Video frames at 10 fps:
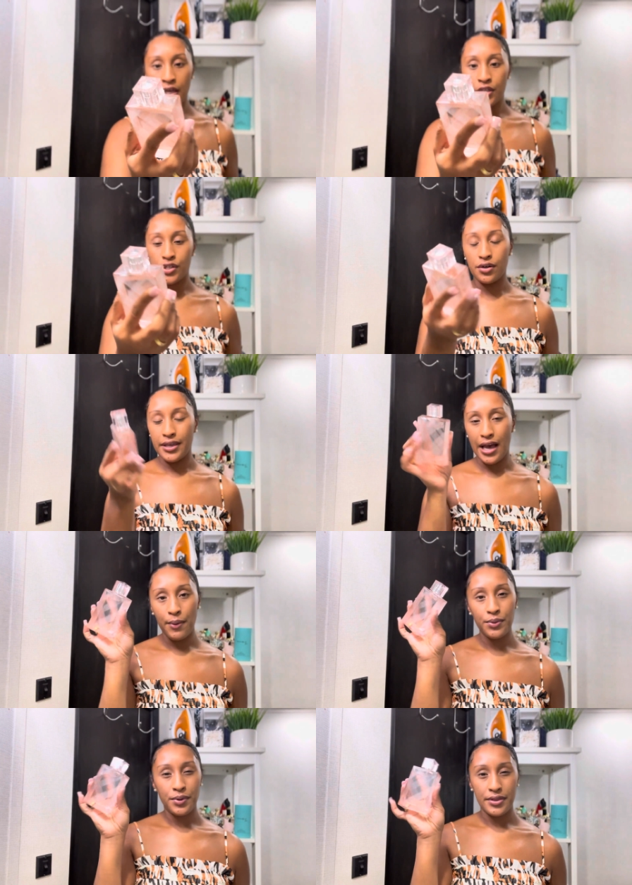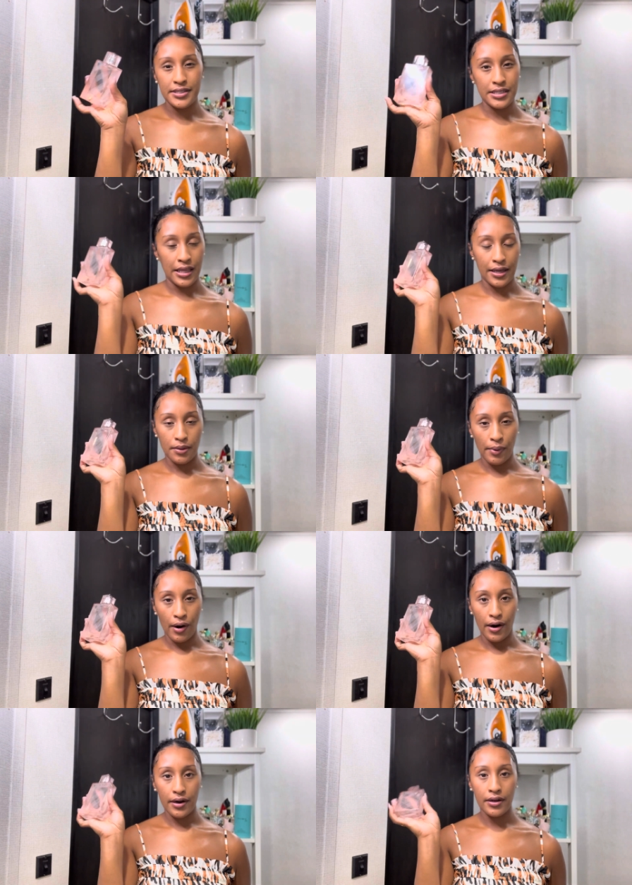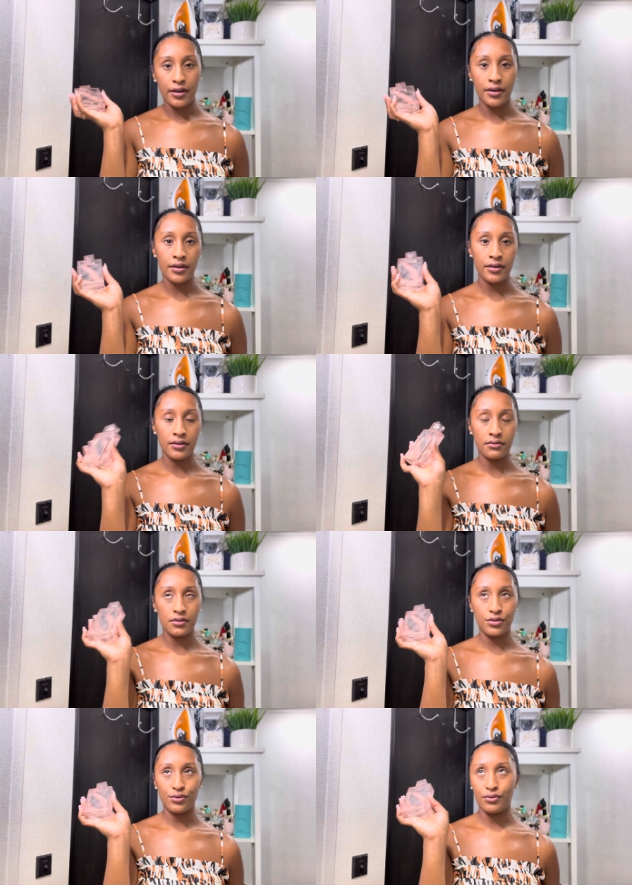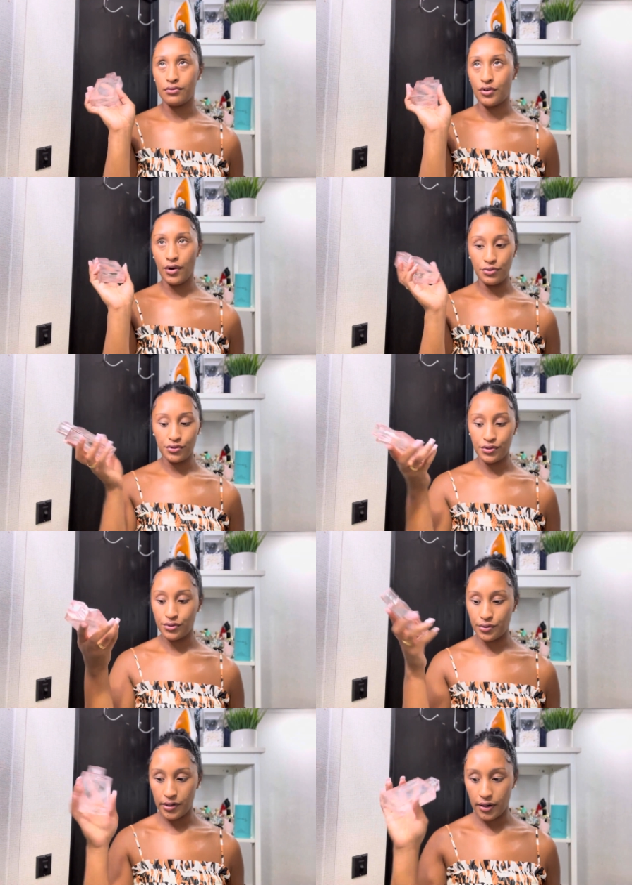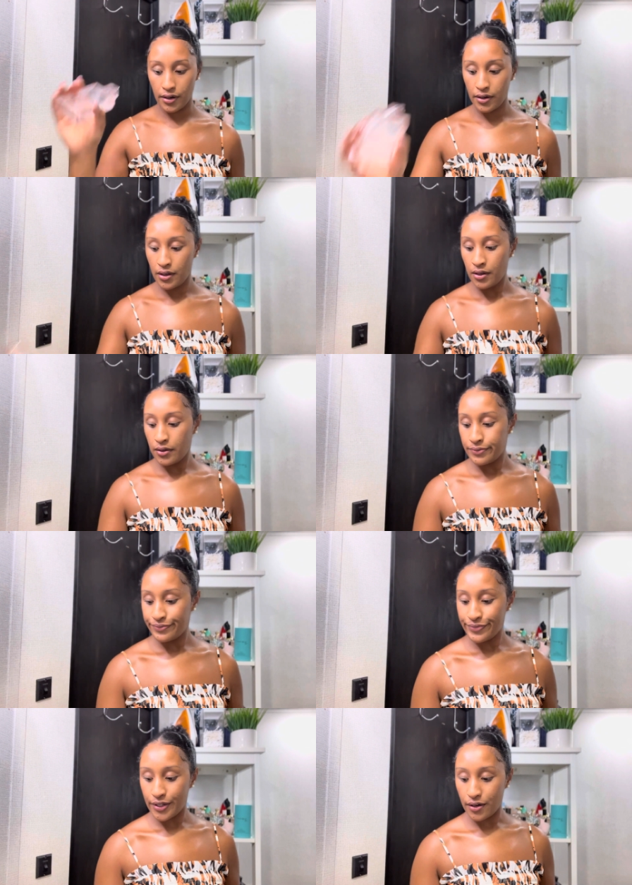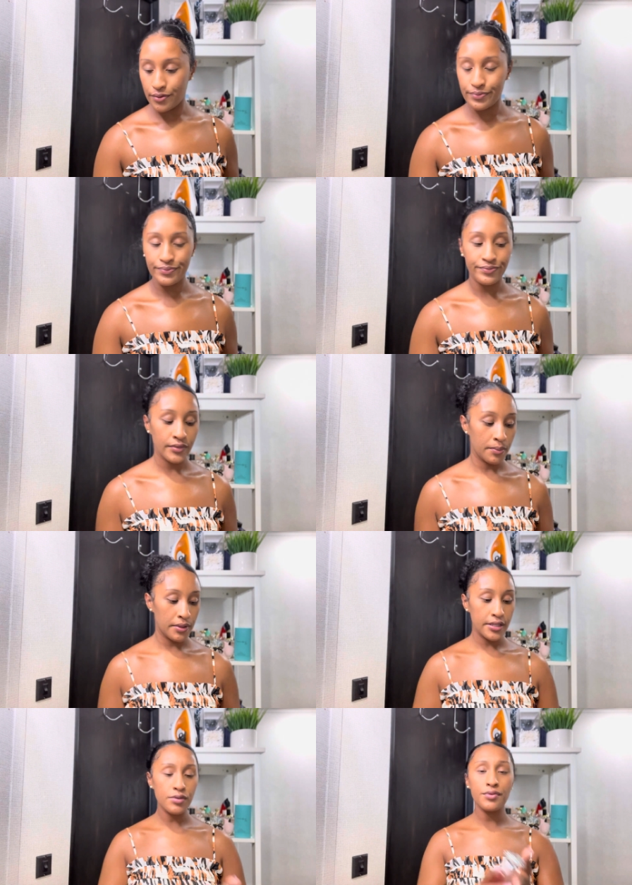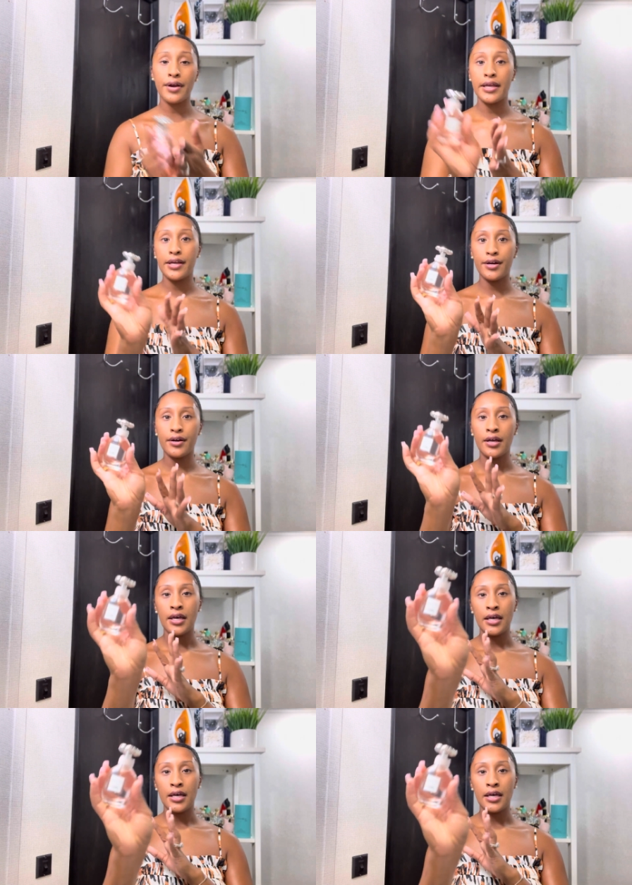So yeah, I would wear this to like the park, to grocery store, you know. But this one right here,